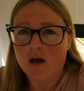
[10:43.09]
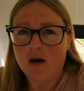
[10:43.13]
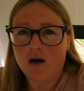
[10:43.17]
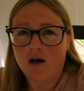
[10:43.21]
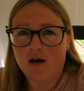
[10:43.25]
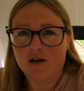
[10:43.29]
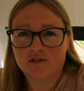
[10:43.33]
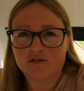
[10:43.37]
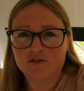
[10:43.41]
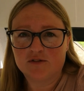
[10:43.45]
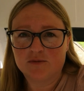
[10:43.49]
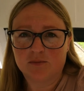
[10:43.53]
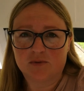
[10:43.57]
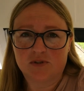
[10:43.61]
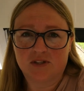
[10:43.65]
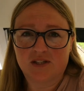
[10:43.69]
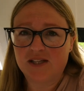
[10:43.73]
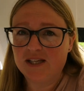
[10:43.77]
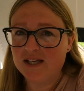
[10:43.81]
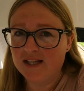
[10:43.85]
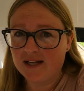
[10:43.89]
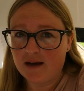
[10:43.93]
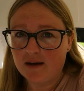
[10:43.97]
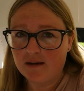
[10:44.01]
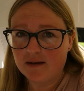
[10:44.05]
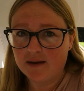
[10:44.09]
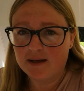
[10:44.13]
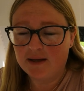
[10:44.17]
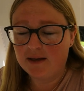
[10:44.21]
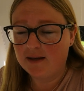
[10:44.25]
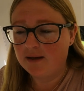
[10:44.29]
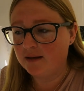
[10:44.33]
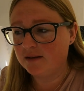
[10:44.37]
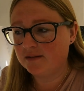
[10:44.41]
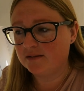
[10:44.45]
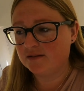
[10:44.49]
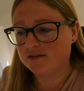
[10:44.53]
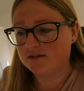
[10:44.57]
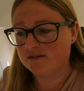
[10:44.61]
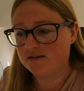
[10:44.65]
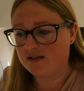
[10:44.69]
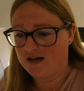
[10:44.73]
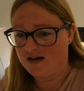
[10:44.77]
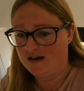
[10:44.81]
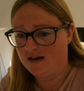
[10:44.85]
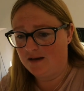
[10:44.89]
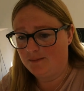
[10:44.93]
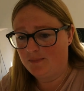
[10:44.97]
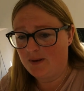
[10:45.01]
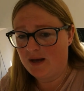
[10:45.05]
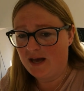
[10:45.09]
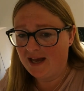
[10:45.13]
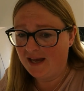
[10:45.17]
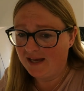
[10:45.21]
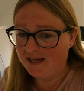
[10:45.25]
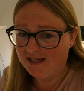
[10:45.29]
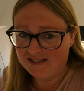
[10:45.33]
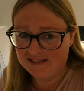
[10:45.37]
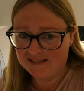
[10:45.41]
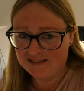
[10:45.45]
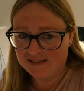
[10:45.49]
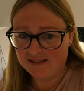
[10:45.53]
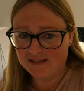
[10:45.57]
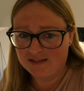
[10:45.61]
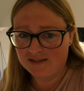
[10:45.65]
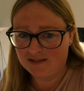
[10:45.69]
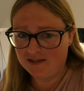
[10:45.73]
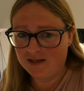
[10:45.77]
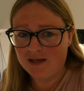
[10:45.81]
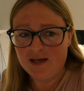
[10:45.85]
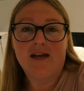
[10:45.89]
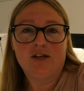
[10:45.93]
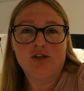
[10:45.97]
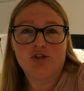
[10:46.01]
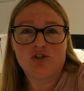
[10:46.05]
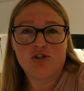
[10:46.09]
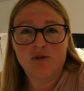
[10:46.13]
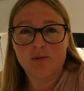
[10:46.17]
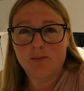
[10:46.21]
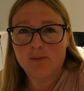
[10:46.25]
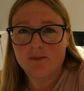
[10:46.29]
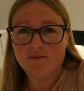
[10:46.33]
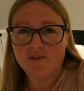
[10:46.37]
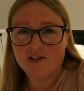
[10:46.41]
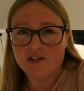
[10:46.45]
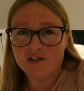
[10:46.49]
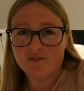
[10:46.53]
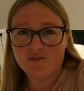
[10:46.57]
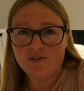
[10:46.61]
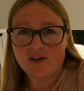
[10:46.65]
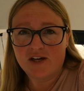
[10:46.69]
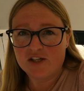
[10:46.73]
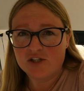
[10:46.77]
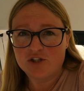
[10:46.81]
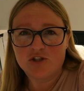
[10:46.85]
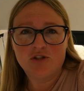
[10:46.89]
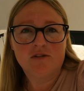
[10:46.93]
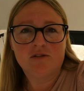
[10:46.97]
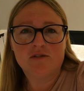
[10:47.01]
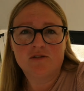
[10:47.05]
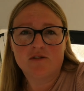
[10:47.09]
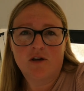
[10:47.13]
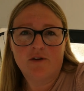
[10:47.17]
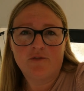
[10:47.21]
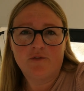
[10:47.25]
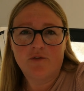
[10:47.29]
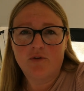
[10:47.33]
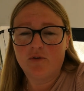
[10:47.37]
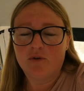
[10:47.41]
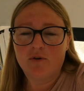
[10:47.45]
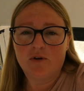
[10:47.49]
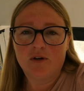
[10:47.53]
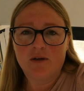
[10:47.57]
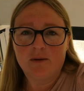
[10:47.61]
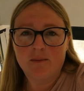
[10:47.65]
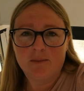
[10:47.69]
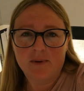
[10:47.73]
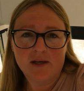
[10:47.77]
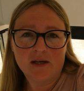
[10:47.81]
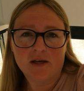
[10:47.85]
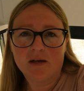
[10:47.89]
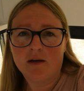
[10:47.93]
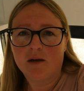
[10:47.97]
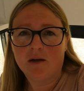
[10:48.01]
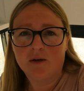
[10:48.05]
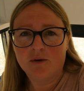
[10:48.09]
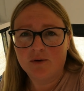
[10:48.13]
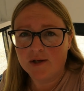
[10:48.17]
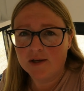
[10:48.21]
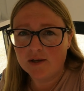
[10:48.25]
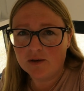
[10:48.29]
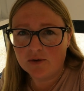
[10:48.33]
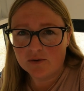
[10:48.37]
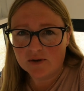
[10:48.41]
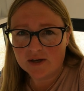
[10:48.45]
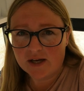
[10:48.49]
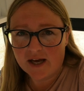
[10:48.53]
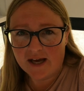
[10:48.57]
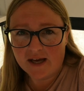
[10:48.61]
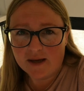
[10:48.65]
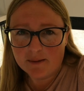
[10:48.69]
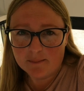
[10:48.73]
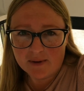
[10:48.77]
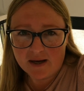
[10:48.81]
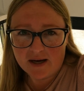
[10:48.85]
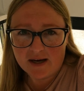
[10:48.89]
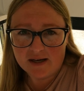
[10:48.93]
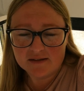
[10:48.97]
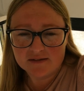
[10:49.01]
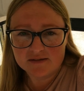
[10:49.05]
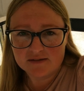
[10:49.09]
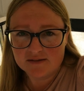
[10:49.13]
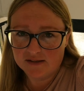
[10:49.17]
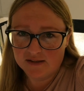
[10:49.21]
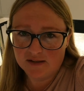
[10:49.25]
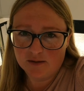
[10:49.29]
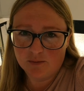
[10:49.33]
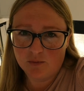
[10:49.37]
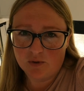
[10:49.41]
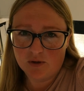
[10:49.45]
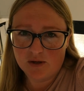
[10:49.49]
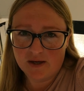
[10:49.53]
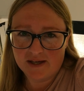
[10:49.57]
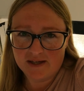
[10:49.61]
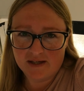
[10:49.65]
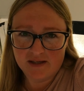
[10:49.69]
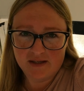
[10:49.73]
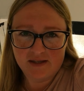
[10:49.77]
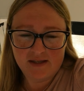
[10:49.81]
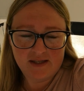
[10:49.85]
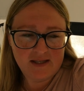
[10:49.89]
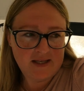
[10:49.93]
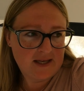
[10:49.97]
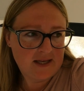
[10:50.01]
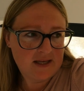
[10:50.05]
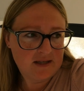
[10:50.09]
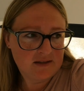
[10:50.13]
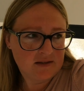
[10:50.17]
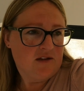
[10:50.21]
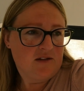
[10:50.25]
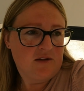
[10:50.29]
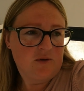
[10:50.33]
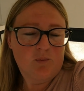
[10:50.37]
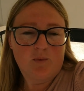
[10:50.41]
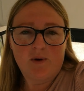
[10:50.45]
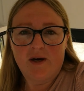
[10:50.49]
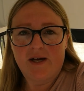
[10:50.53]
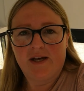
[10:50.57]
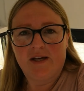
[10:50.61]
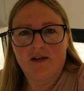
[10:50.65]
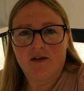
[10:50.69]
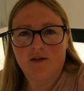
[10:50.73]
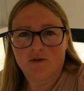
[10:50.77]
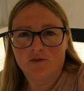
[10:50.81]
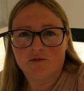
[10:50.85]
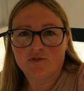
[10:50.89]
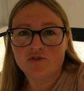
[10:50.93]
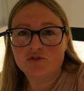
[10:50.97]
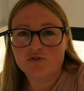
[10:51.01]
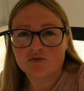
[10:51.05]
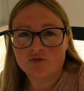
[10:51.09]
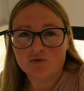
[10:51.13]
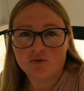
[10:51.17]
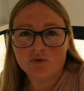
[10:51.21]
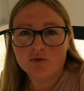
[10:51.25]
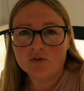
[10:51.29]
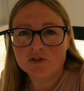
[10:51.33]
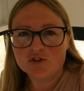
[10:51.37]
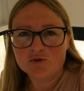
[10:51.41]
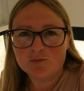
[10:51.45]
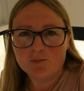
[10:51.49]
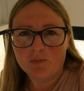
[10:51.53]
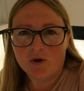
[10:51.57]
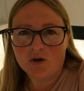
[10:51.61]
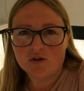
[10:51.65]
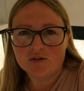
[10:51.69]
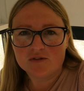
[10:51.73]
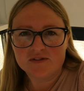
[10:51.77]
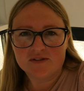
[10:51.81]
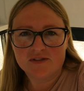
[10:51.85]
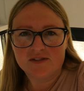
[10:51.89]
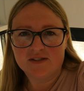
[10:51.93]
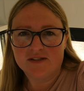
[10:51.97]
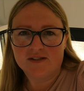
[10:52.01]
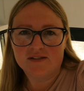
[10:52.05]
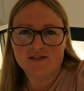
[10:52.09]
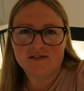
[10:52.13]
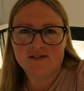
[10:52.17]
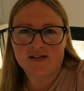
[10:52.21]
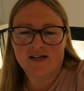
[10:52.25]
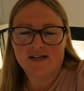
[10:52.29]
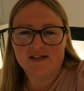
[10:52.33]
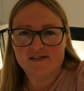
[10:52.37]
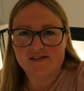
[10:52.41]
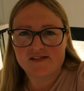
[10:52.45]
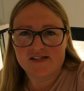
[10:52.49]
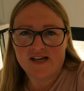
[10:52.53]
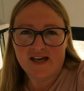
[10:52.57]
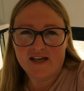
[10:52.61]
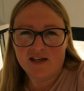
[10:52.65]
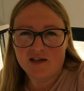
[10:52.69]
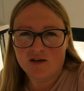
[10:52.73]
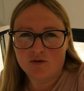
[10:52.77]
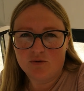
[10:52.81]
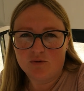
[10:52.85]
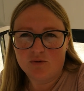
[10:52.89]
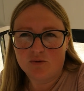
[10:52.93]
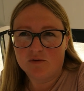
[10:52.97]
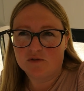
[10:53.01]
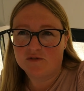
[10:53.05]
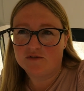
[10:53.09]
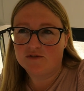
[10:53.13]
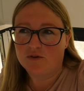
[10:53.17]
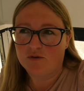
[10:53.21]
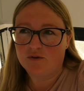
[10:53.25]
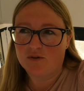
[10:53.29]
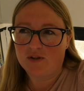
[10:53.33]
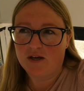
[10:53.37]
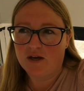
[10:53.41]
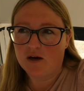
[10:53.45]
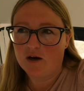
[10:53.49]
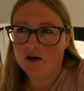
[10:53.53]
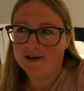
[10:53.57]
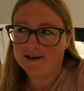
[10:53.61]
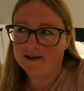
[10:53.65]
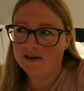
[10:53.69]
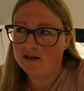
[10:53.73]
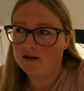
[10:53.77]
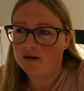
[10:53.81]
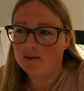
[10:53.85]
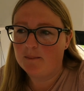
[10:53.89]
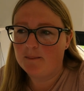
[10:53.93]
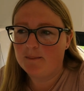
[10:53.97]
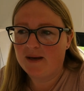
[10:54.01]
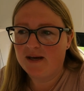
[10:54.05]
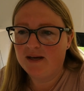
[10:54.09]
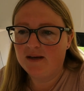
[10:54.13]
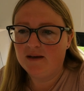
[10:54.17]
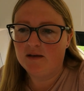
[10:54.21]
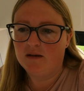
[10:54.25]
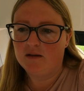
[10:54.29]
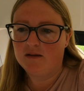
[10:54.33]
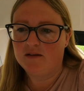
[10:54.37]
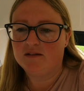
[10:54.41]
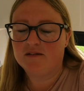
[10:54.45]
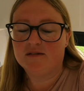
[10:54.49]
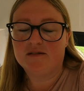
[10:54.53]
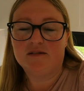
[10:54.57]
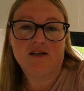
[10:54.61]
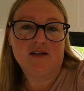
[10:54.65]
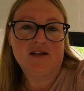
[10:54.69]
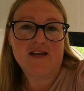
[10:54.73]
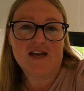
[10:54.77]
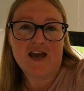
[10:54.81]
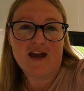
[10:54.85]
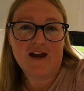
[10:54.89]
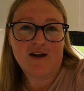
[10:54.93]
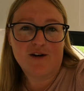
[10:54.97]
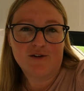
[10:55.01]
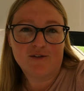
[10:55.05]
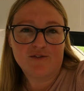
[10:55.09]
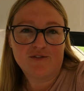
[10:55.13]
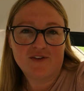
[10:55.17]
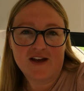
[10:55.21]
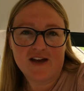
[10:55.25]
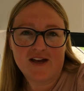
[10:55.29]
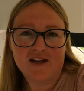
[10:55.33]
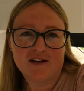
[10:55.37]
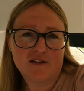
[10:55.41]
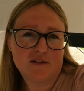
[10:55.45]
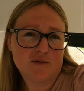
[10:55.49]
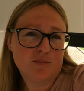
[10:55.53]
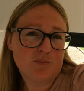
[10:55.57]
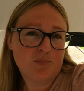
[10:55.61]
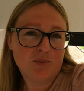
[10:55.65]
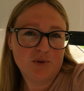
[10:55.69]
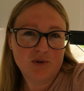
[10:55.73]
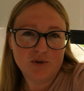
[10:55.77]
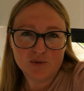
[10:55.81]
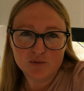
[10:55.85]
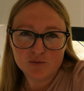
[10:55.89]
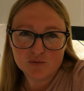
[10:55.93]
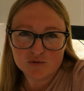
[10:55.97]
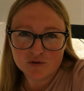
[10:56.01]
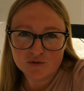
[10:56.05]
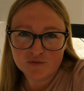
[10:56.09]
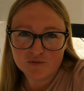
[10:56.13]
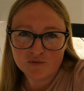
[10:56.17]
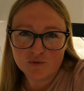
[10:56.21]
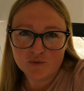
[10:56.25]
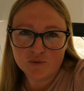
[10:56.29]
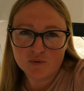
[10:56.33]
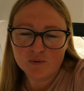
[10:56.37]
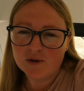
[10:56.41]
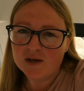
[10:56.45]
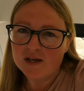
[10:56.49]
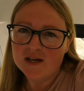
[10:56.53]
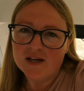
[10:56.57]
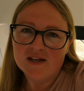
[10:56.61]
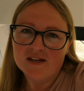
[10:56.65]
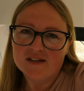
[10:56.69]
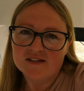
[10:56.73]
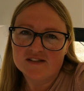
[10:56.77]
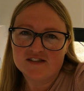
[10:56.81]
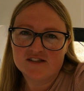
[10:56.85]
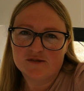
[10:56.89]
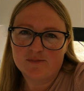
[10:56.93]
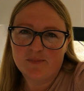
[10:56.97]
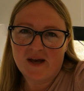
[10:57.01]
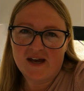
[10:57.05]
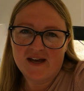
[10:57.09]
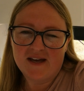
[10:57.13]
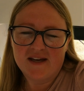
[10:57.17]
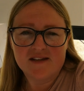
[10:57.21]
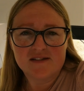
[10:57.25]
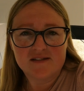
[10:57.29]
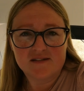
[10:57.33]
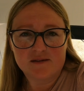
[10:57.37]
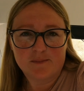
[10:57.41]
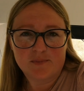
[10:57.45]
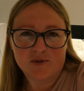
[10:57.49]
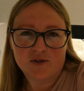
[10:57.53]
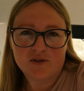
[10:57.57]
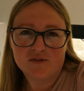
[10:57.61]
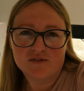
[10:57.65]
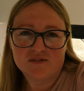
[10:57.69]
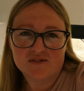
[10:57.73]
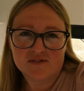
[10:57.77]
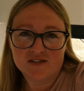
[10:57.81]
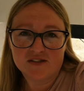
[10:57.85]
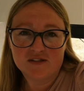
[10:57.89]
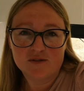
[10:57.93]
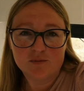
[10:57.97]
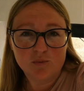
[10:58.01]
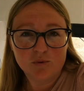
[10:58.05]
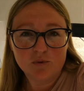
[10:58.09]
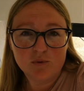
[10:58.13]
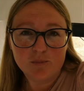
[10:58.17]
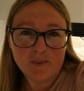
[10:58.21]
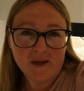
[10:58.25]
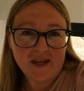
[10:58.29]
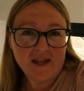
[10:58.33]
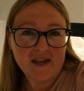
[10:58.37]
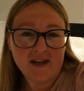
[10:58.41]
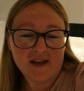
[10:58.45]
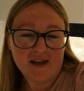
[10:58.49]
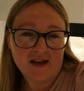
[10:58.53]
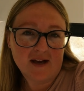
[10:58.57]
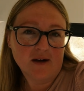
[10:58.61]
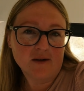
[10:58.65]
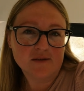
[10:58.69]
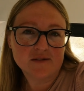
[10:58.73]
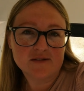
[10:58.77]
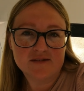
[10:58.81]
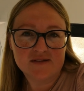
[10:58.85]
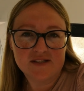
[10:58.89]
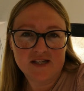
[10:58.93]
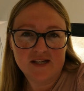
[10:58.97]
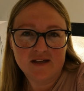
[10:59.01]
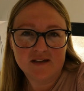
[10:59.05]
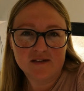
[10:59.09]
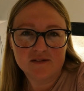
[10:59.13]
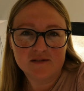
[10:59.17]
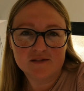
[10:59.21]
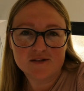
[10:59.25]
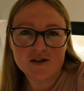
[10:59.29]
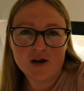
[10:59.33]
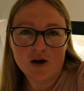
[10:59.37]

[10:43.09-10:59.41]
I just want to get out here and start painting and doing renovations. I've already been looking on Kmart, seeing what I can get in the way of storage boxes and decor so that I can make this caravan a beautiful space, because this will be our second